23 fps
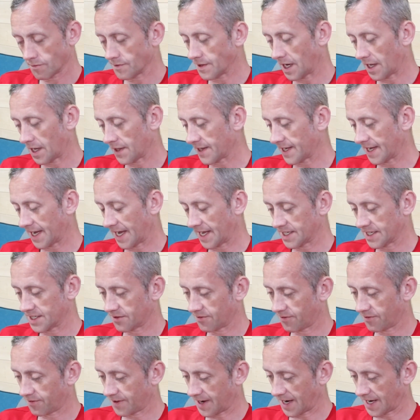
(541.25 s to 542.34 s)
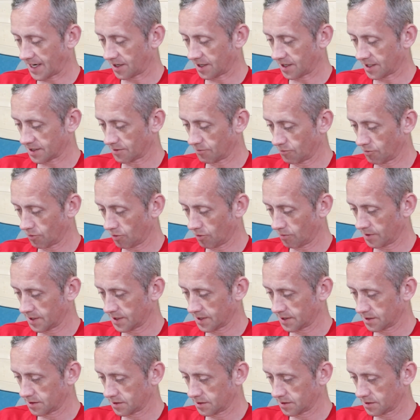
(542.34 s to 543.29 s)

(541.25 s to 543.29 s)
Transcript: nothing against fire at the moment.